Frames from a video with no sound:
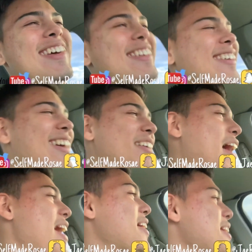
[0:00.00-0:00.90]
dude,
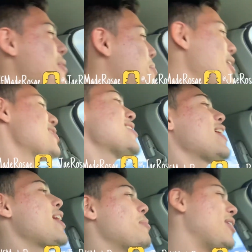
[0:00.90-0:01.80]
I can
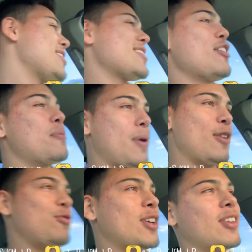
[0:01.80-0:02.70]
impersonate myself
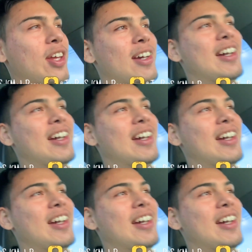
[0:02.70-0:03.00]
perfectly.